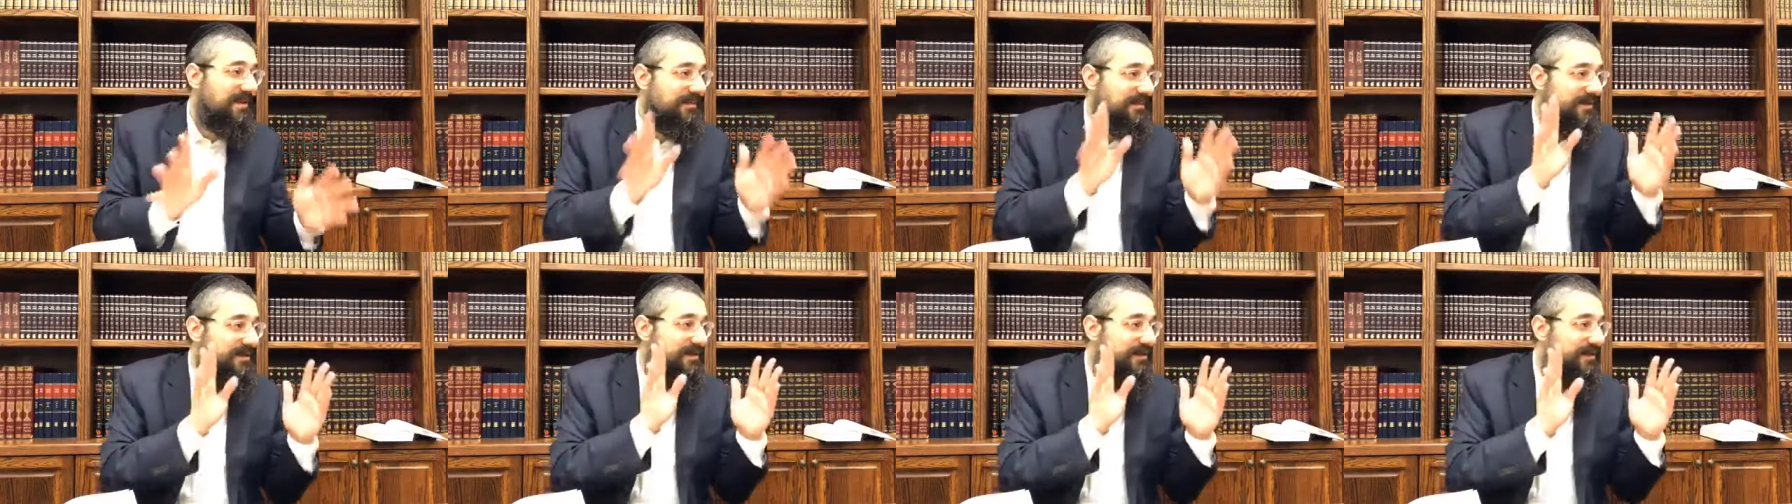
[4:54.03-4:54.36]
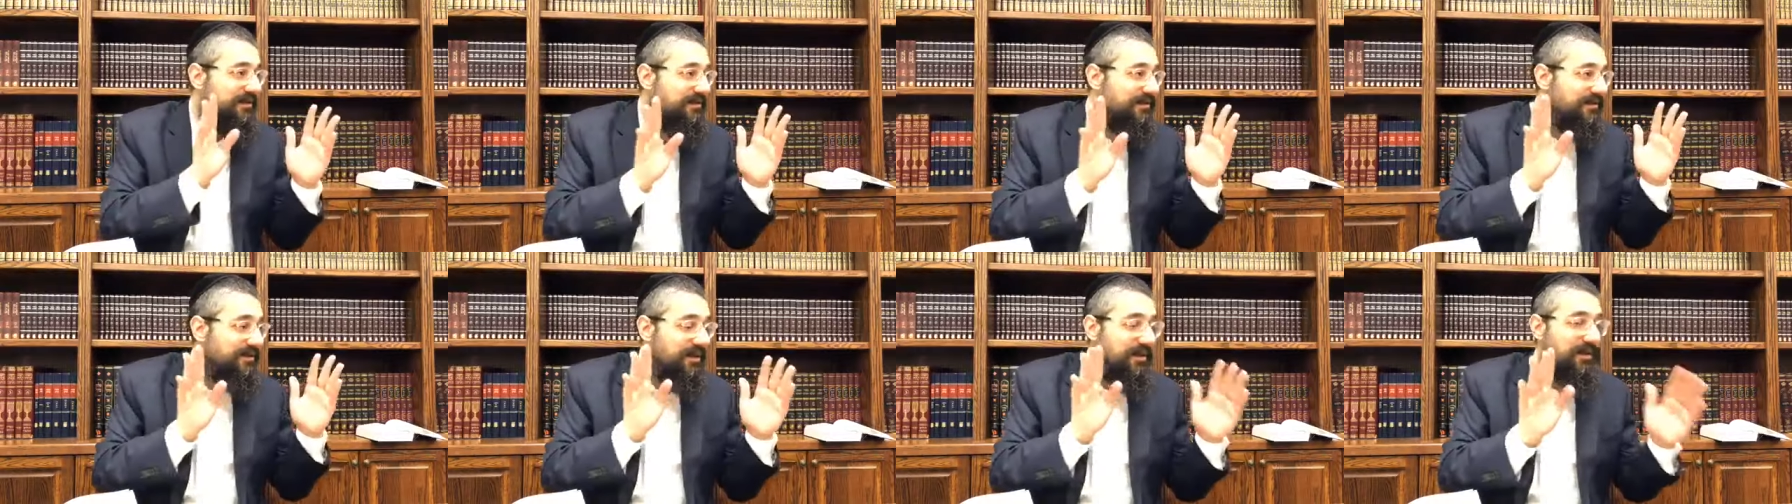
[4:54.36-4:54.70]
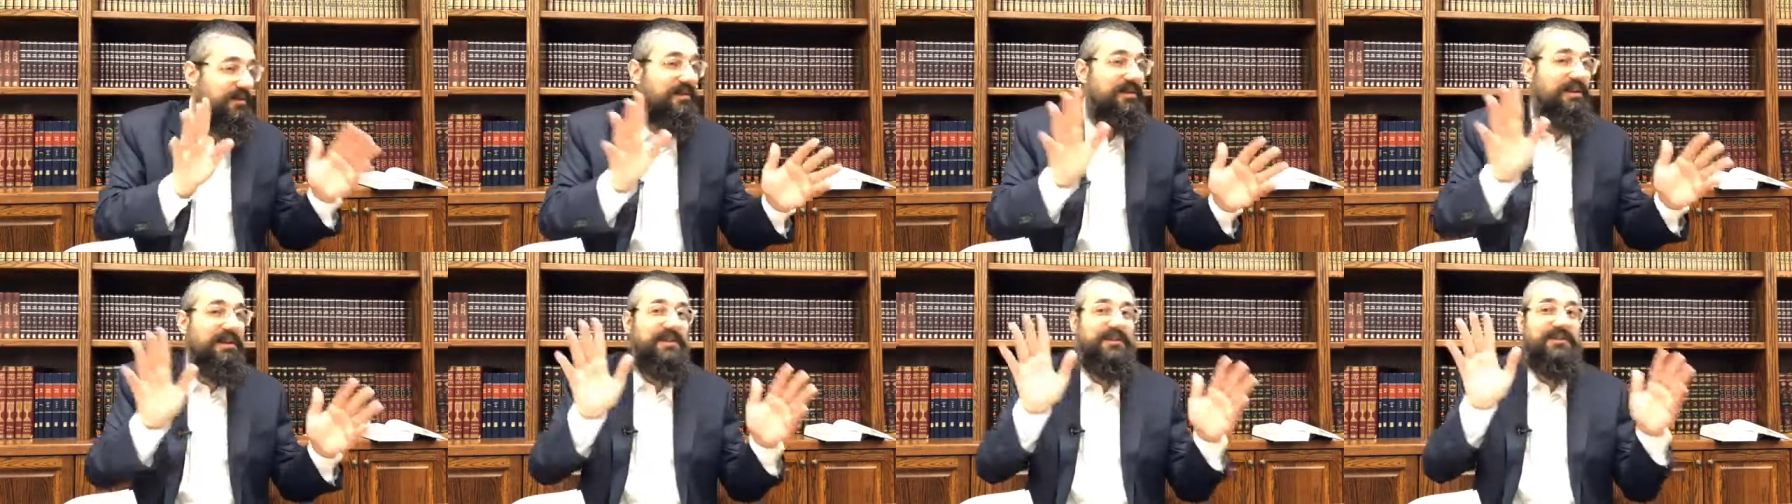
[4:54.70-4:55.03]
Let me just learn
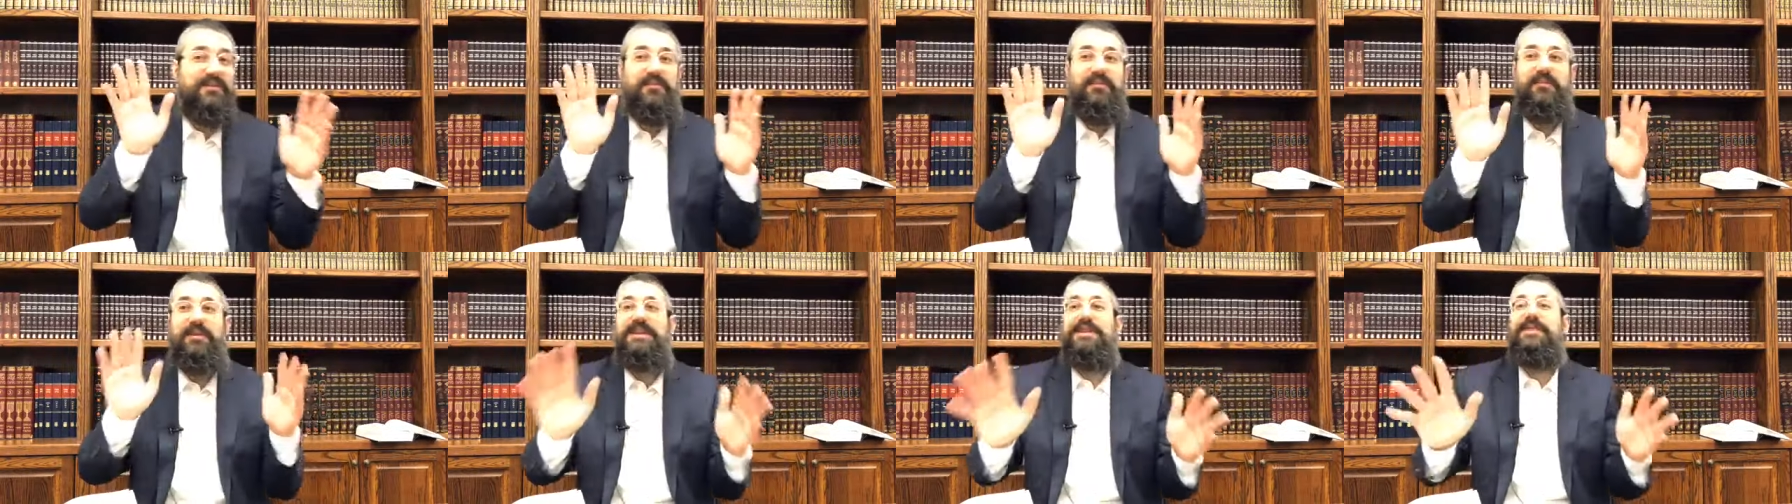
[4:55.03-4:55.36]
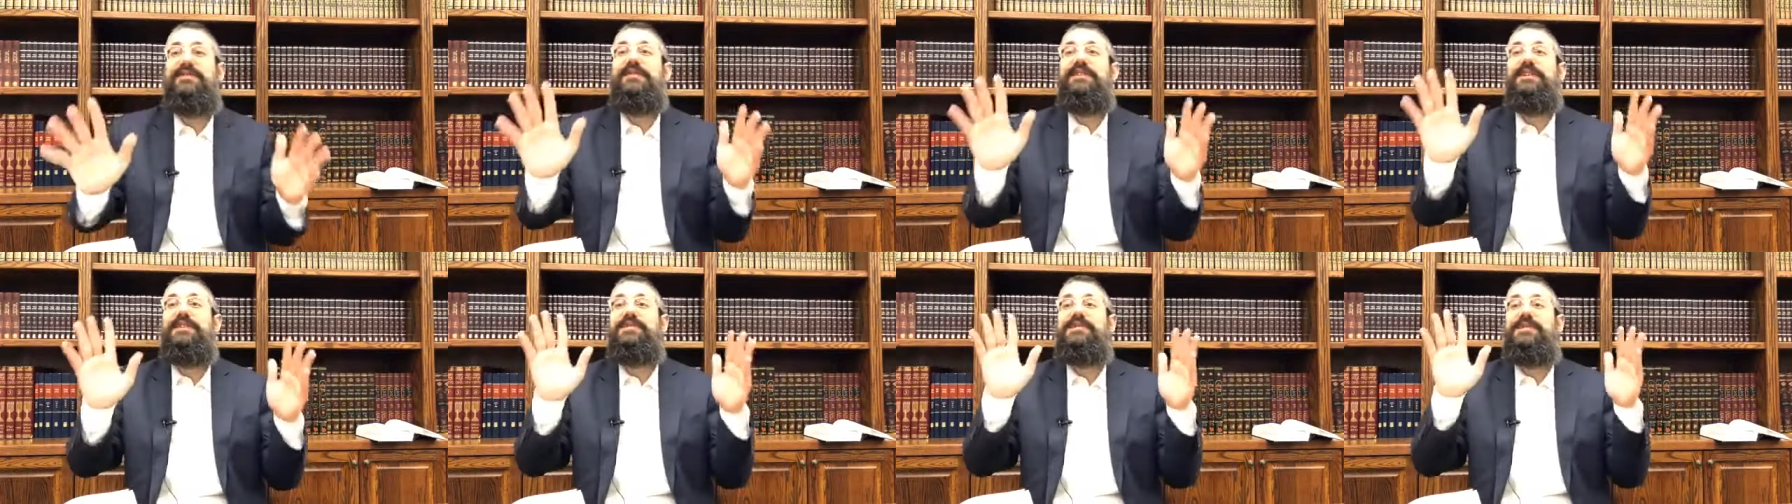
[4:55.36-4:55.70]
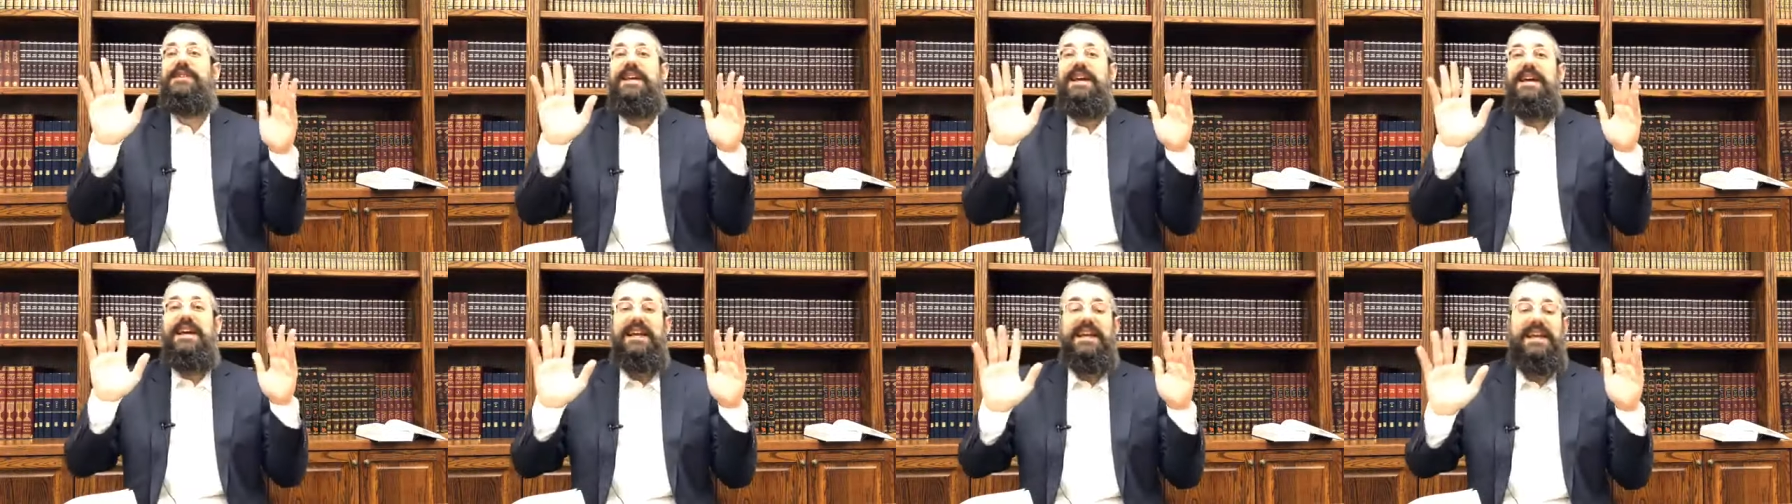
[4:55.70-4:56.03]
Torah, do
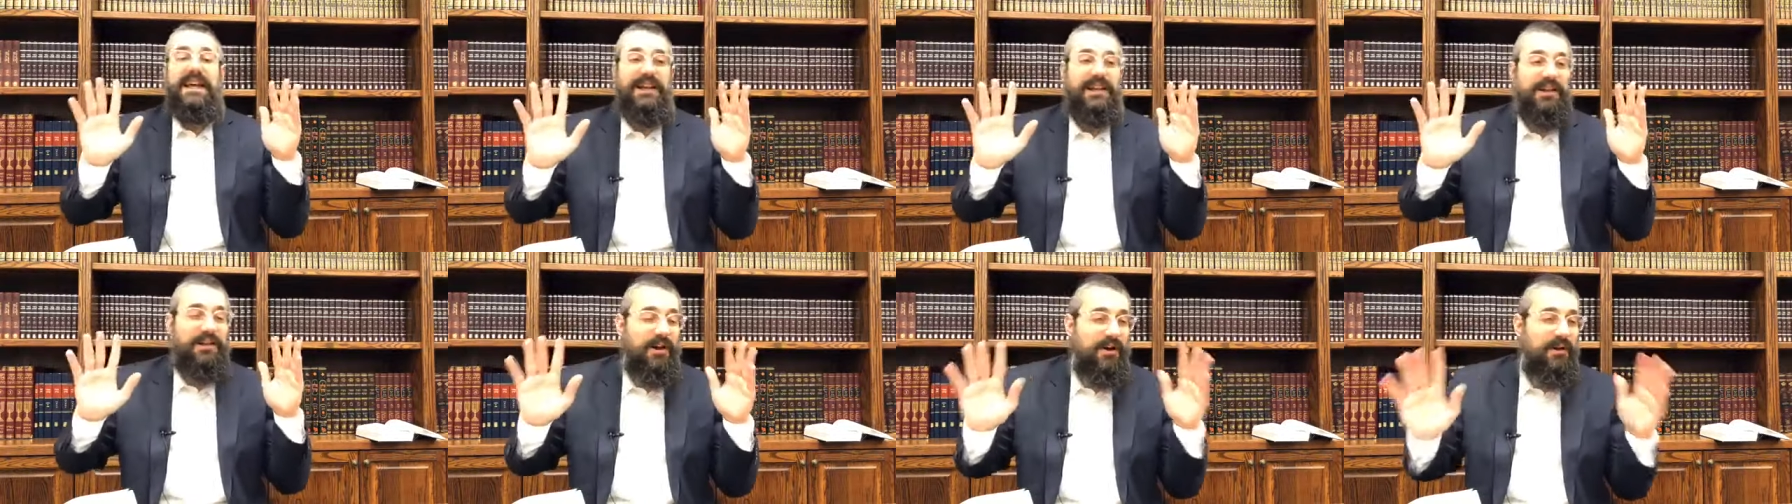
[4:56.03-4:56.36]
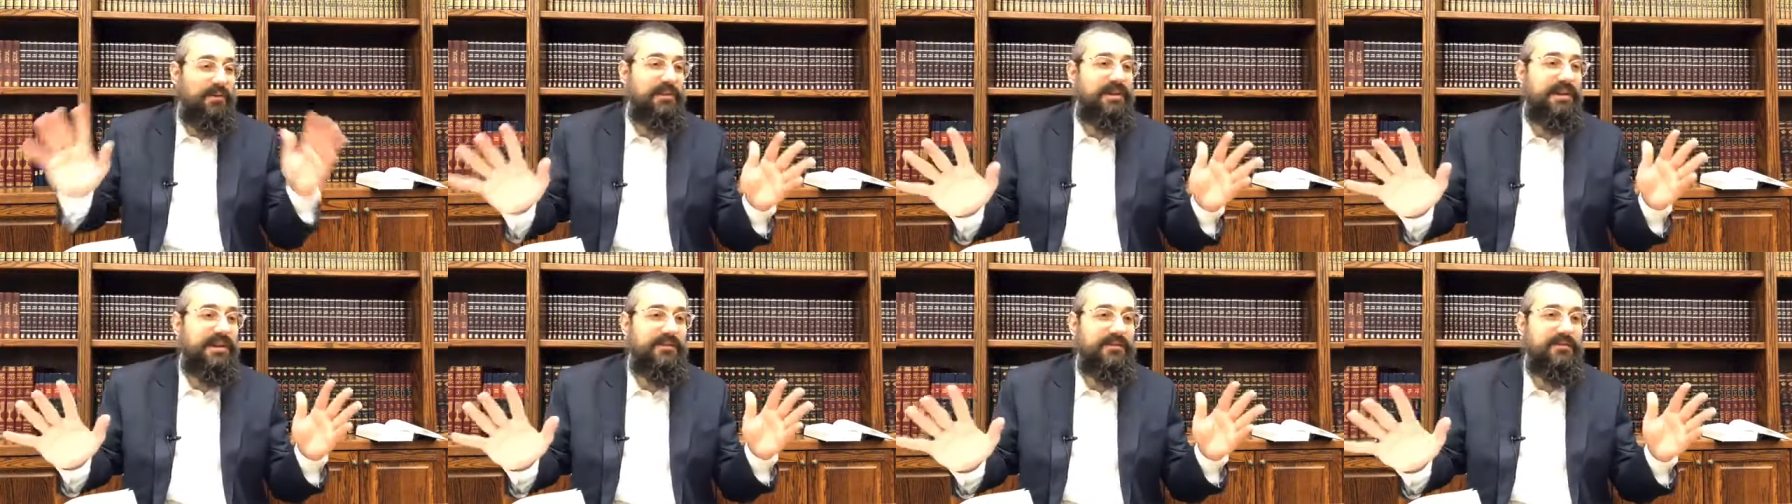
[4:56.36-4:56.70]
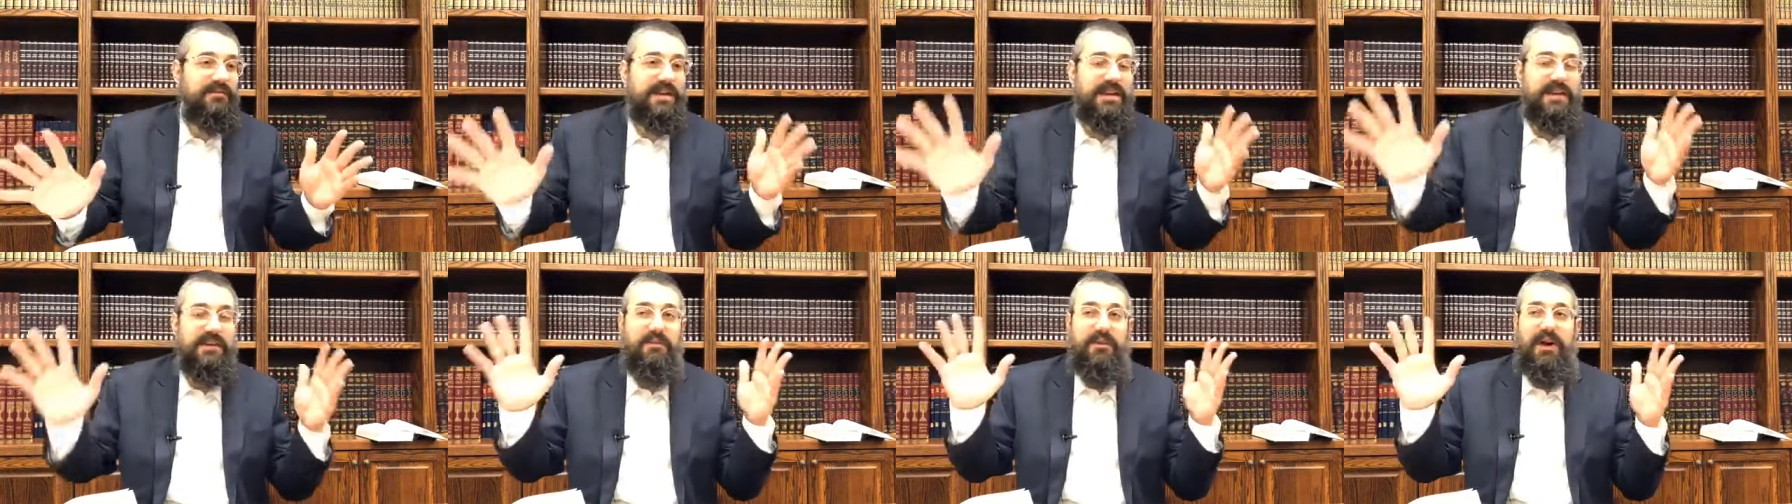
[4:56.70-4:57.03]
mitzvahs, get along with
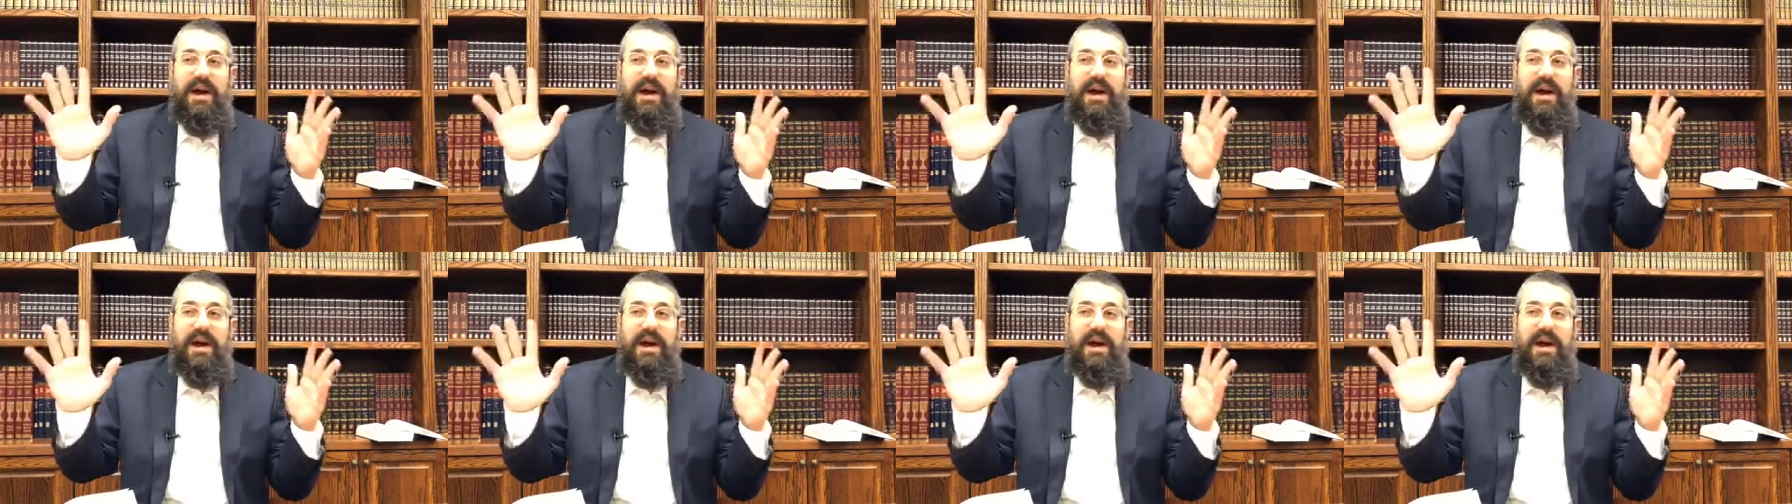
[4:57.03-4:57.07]
everybody.